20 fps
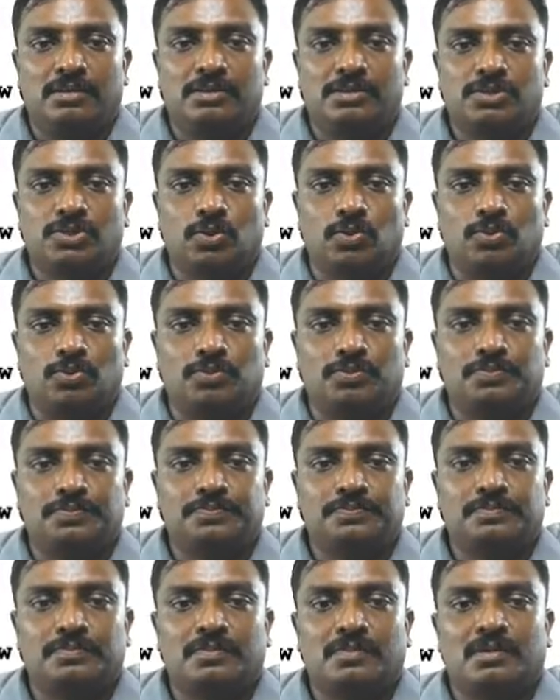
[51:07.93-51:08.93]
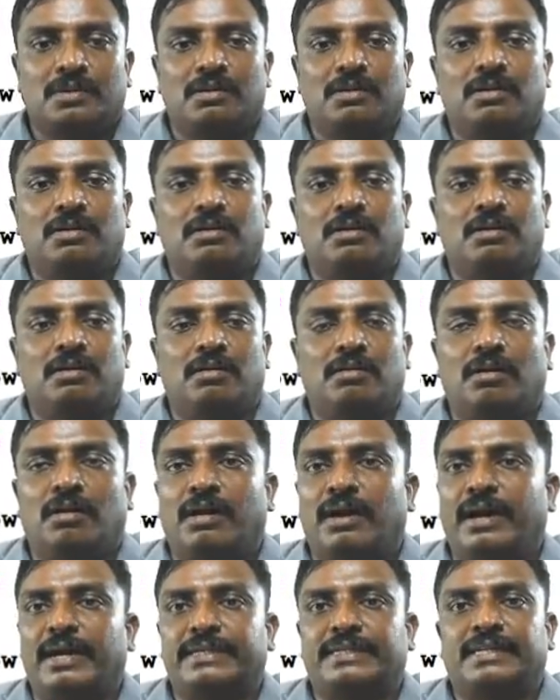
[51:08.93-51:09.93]
So
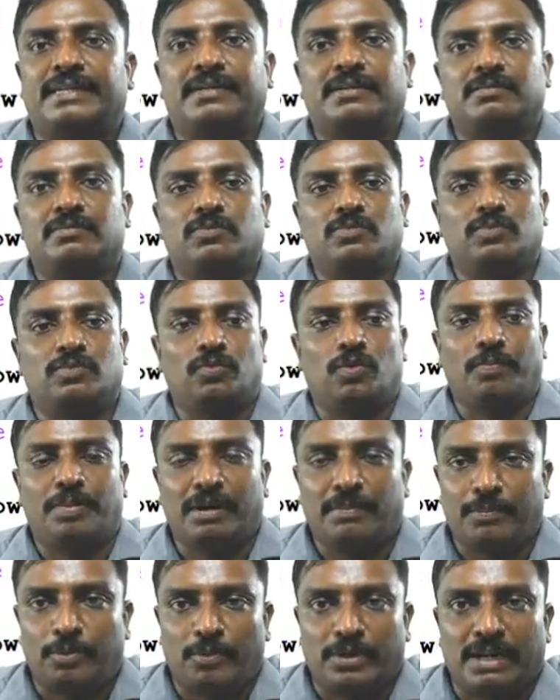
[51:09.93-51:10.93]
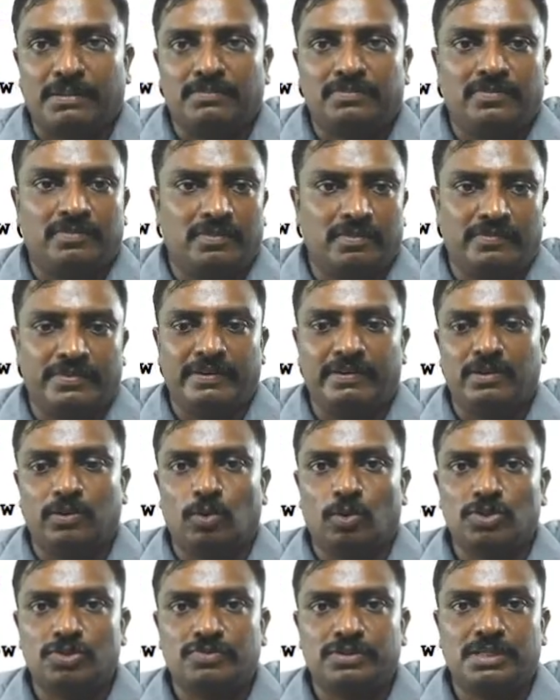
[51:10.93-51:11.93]
I open a program. We'll
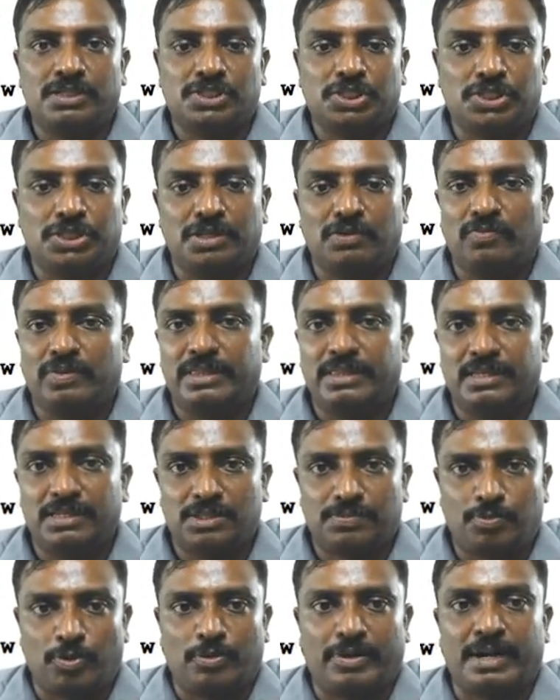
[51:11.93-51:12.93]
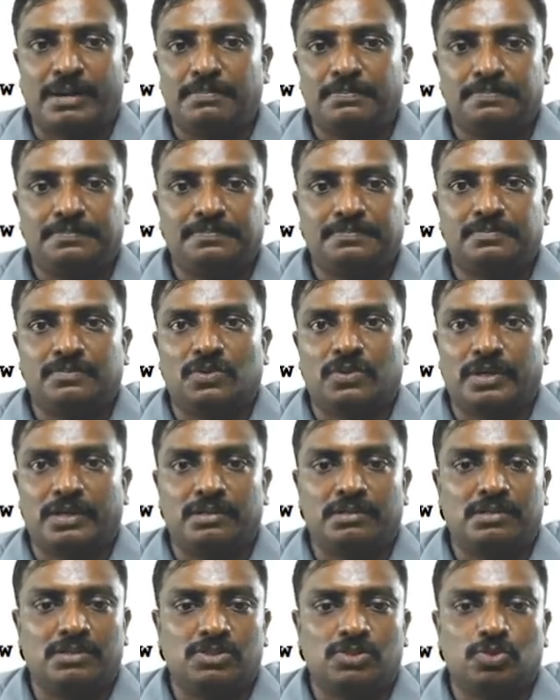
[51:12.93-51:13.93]
close the session with this program. Okay.
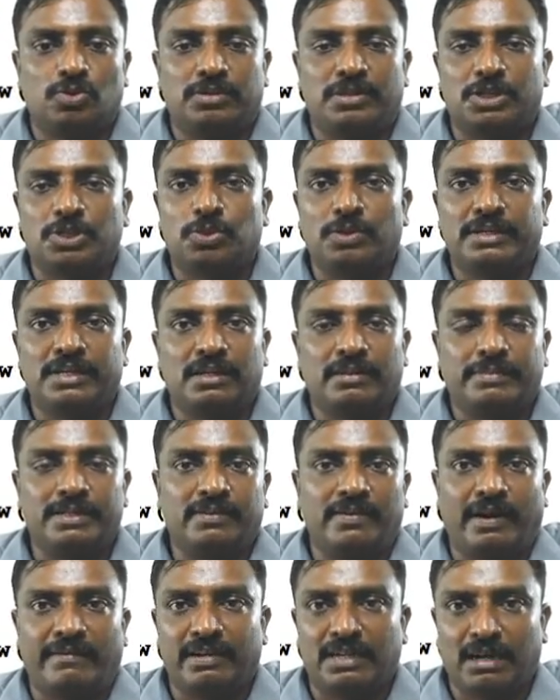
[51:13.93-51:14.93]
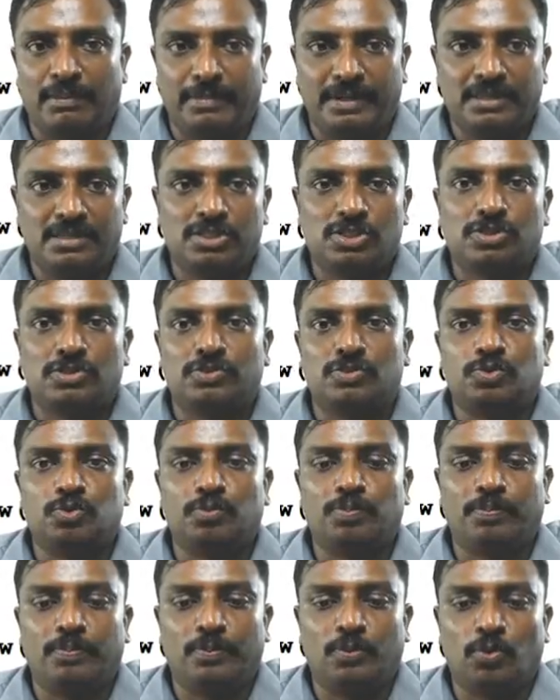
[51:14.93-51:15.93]
So thresholding, I will combine these
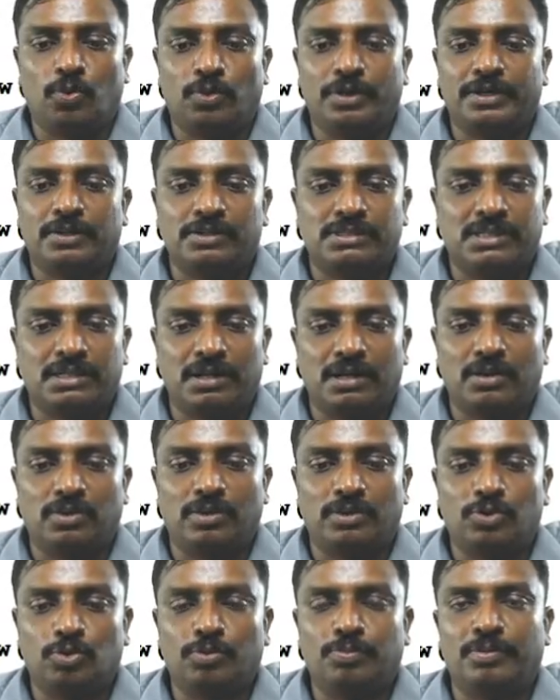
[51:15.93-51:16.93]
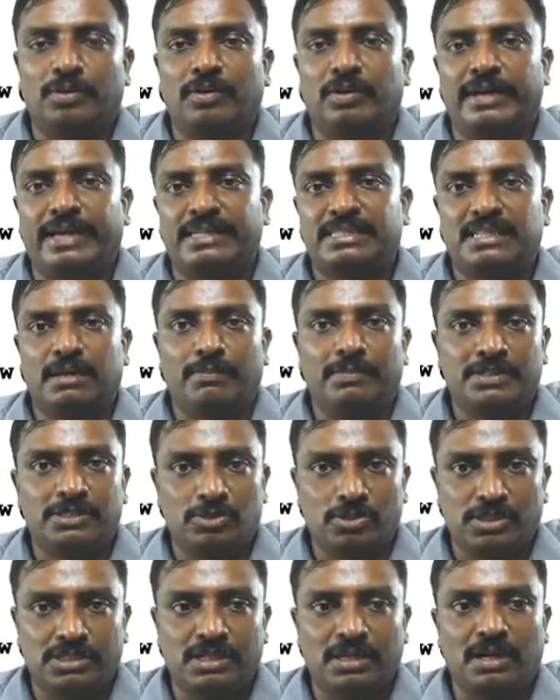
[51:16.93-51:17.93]
two examples
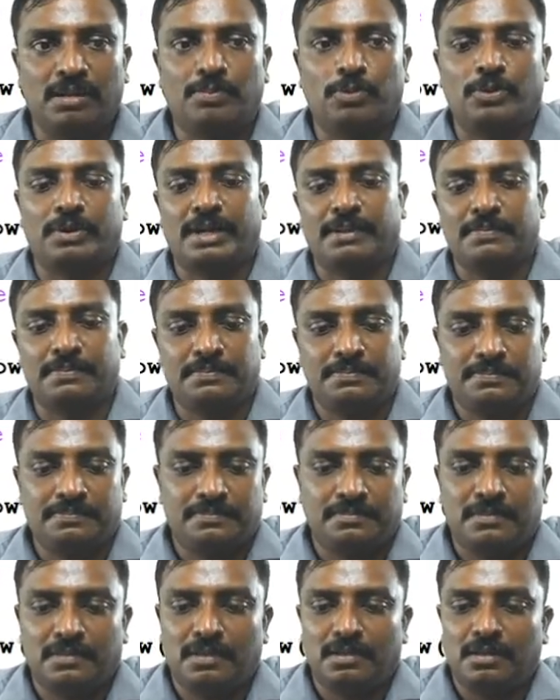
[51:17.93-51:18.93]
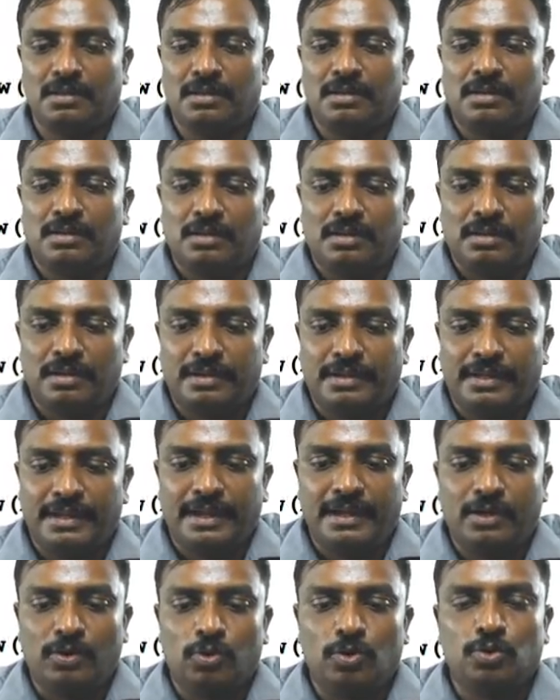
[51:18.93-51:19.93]
into a single program. A
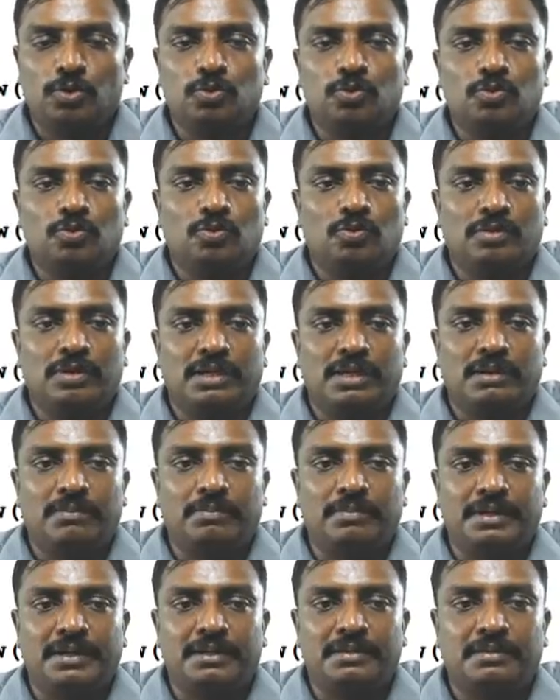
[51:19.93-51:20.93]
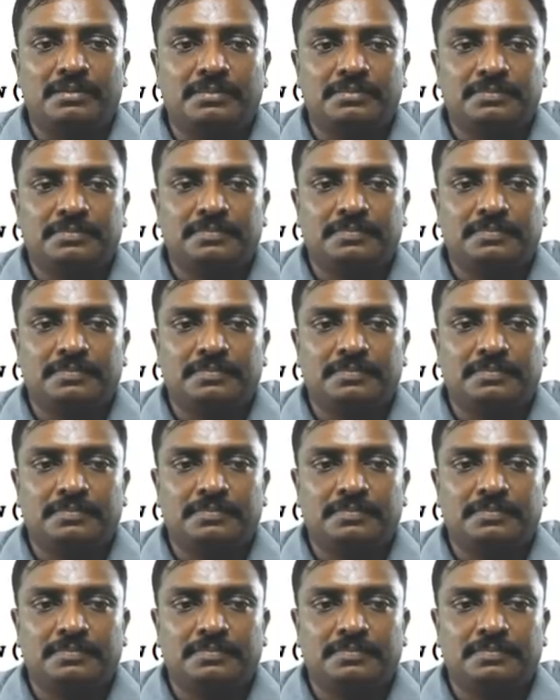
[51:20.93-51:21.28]
equal to in read